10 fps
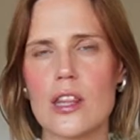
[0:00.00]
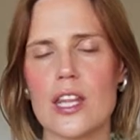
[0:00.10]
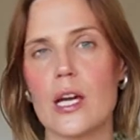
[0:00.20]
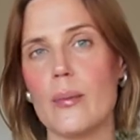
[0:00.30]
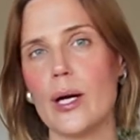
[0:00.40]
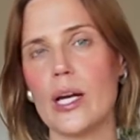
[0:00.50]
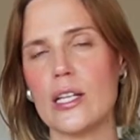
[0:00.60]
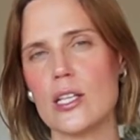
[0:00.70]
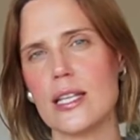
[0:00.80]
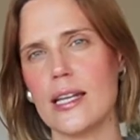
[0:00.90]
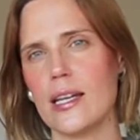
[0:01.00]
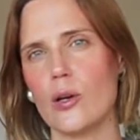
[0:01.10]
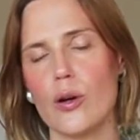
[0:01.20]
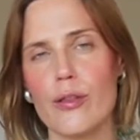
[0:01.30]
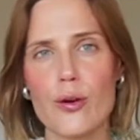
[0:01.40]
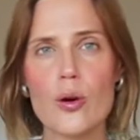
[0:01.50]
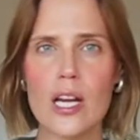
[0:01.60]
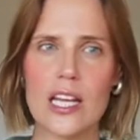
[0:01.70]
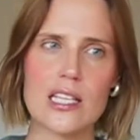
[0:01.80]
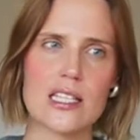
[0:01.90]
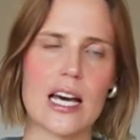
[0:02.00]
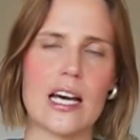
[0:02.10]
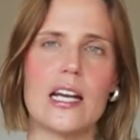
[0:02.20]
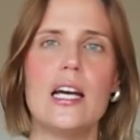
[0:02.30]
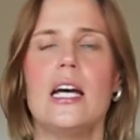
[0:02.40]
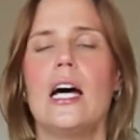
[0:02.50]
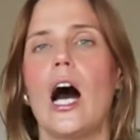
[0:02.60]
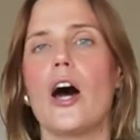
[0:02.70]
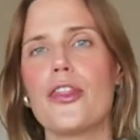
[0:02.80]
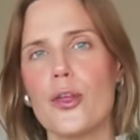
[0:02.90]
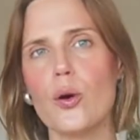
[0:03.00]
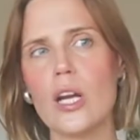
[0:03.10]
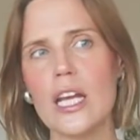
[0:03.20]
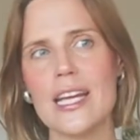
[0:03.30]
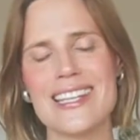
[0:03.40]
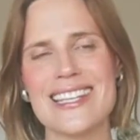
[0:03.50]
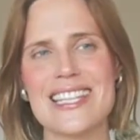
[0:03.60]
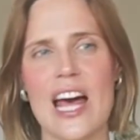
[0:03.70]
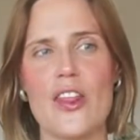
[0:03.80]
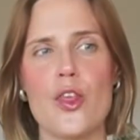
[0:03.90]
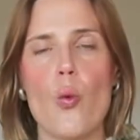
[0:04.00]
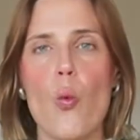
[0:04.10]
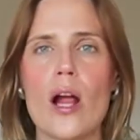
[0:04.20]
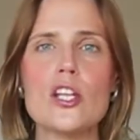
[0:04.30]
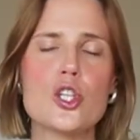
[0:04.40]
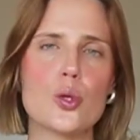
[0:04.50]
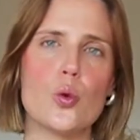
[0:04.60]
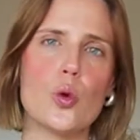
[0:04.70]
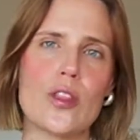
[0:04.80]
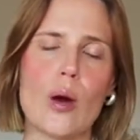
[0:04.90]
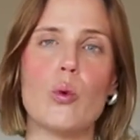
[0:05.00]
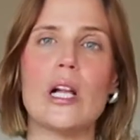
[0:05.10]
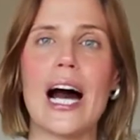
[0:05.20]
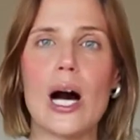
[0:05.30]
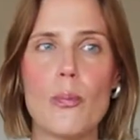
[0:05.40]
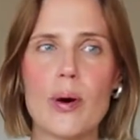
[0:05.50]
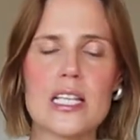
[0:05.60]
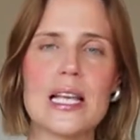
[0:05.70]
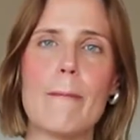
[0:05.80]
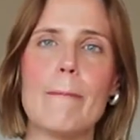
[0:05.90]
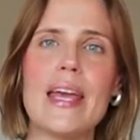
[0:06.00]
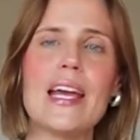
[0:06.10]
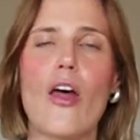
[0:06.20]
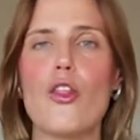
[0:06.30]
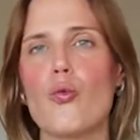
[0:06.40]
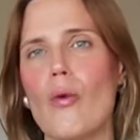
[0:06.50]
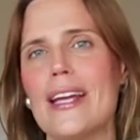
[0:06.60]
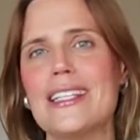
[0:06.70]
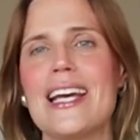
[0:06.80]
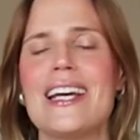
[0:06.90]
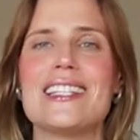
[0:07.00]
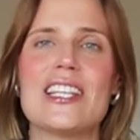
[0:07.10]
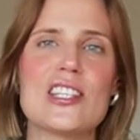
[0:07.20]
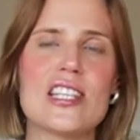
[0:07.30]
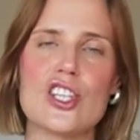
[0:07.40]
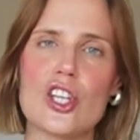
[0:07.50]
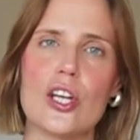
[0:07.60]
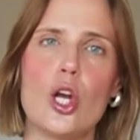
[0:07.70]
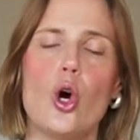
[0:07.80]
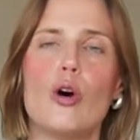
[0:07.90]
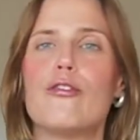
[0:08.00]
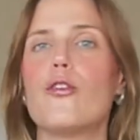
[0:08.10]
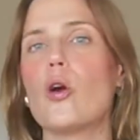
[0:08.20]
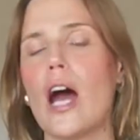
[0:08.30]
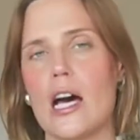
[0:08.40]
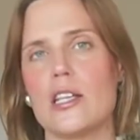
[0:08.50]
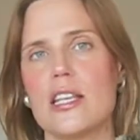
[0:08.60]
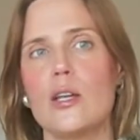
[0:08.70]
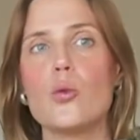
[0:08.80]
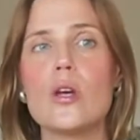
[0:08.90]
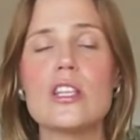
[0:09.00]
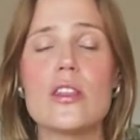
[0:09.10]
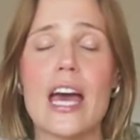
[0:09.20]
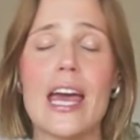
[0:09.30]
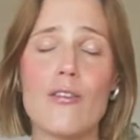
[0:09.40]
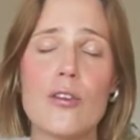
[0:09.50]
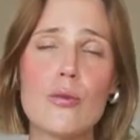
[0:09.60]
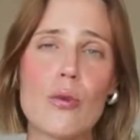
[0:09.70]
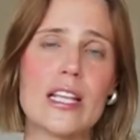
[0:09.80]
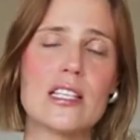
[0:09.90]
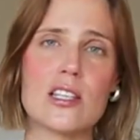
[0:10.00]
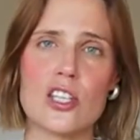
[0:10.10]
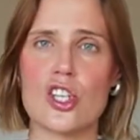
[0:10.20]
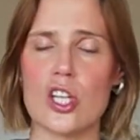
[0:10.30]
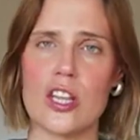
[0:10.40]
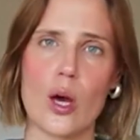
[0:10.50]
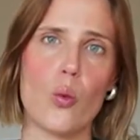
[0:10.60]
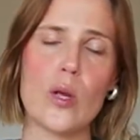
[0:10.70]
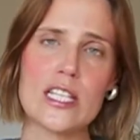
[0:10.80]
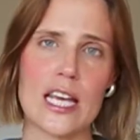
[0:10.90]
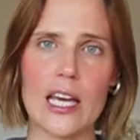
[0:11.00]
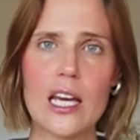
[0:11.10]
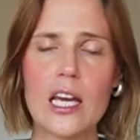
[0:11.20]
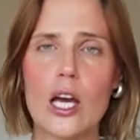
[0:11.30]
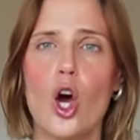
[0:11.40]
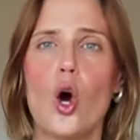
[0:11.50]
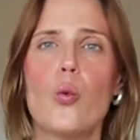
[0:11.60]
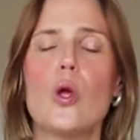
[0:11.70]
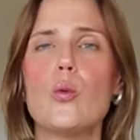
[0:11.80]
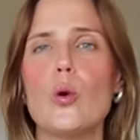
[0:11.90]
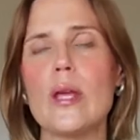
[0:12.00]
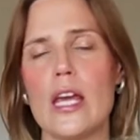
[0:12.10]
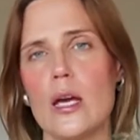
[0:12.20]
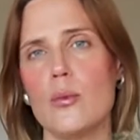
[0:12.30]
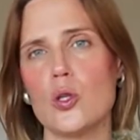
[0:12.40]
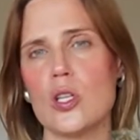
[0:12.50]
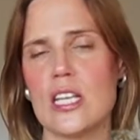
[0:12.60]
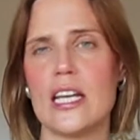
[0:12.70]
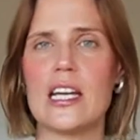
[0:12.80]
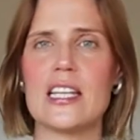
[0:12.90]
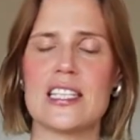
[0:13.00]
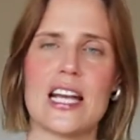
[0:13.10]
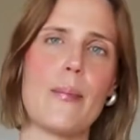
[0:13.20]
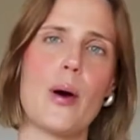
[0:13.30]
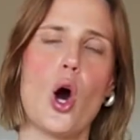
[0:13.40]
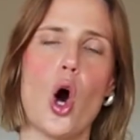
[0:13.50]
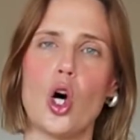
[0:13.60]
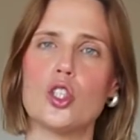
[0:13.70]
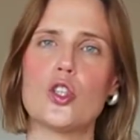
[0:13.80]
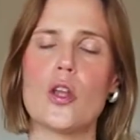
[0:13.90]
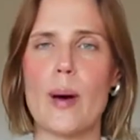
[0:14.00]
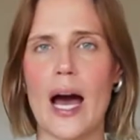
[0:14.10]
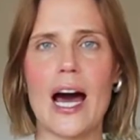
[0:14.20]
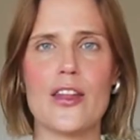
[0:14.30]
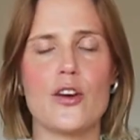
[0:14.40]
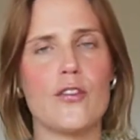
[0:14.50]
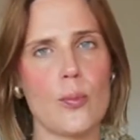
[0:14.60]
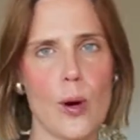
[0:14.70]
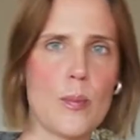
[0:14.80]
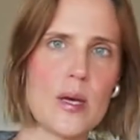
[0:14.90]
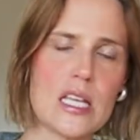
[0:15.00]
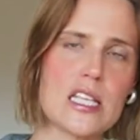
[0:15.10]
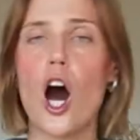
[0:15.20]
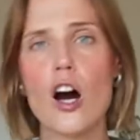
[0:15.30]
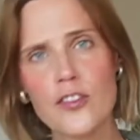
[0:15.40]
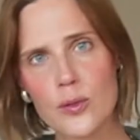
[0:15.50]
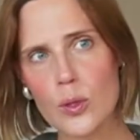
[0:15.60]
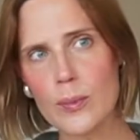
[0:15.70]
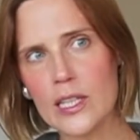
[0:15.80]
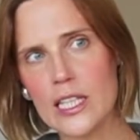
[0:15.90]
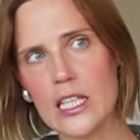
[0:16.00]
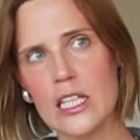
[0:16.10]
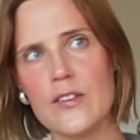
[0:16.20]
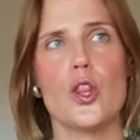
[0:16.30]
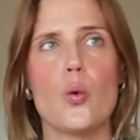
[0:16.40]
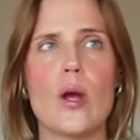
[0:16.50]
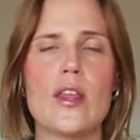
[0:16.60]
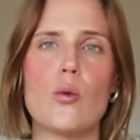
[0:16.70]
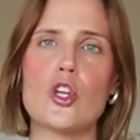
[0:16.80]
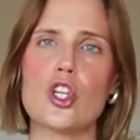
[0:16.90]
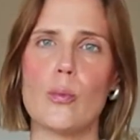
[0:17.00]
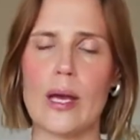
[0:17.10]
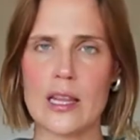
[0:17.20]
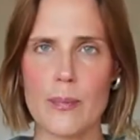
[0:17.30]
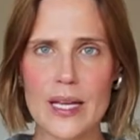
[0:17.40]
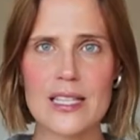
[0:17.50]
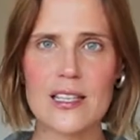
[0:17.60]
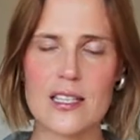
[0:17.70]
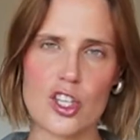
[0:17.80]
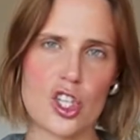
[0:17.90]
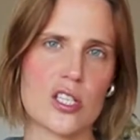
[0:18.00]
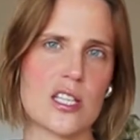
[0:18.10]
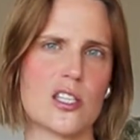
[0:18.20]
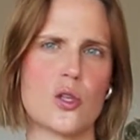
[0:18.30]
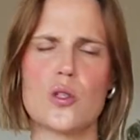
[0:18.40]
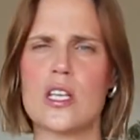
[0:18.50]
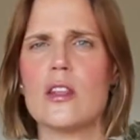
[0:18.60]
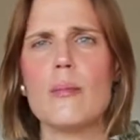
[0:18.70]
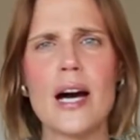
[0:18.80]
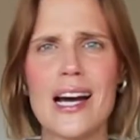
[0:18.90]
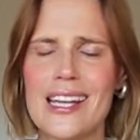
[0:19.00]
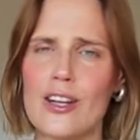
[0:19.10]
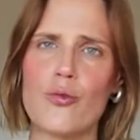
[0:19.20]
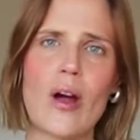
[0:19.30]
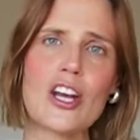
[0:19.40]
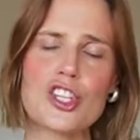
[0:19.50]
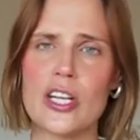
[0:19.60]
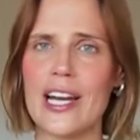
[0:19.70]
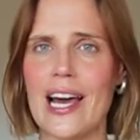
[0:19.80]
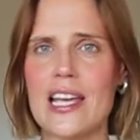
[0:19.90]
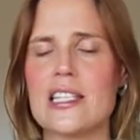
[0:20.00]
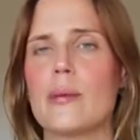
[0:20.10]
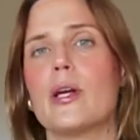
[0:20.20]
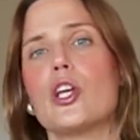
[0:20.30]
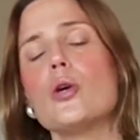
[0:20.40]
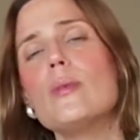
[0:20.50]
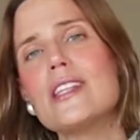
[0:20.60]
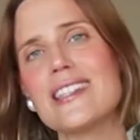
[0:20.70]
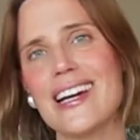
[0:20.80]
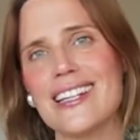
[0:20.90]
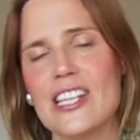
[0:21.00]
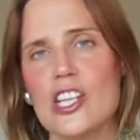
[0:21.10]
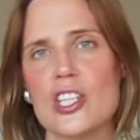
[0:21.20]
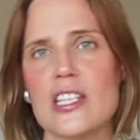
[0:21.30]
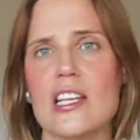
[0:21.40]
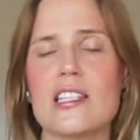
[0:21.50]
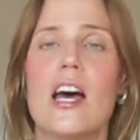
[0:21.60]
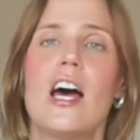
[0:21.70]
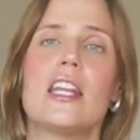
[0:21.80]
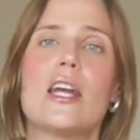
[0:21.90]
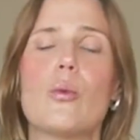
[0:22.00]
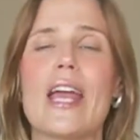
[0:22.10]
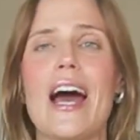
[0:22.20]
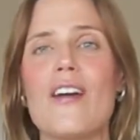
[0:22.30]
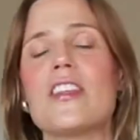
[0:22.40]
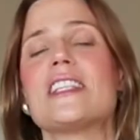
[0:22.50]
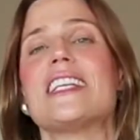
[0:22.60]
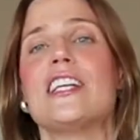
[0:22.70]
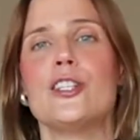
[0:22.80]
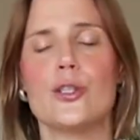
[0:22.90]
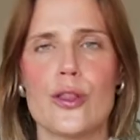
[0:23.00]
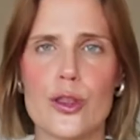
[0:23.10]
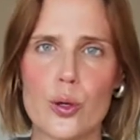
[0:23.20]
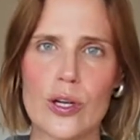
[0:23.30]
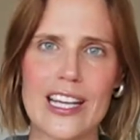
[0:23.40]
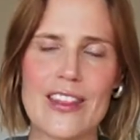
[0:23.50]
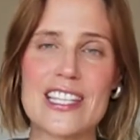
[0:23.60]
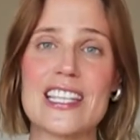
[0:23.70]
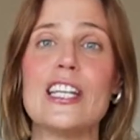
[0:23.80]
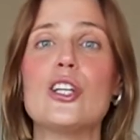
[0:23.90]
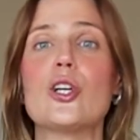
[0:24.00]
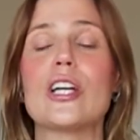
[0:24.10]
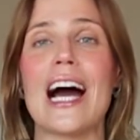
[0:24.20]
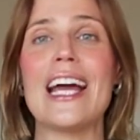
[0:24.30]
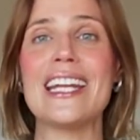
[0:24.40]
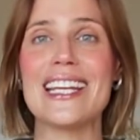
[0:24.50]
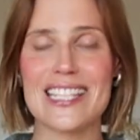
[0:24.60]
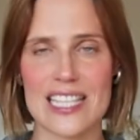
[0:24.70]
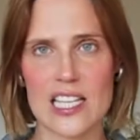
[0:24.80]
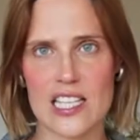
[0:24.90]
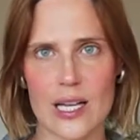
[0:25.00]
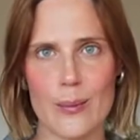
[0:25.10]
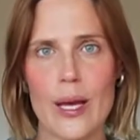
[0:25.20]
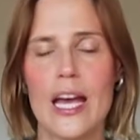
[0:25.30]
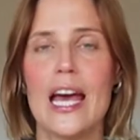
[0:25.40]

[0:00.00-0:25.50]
thing about understanding our authority is that authority is the one tool that will help us make the right decision for us. And with every right decision that we take, we will be able to take a step onto the path of our purpose. Often we believe the way that we should make the best decisions is using the mind kind of rationalizing, but human design teaches us that we have this inner authority, this inner guiding system.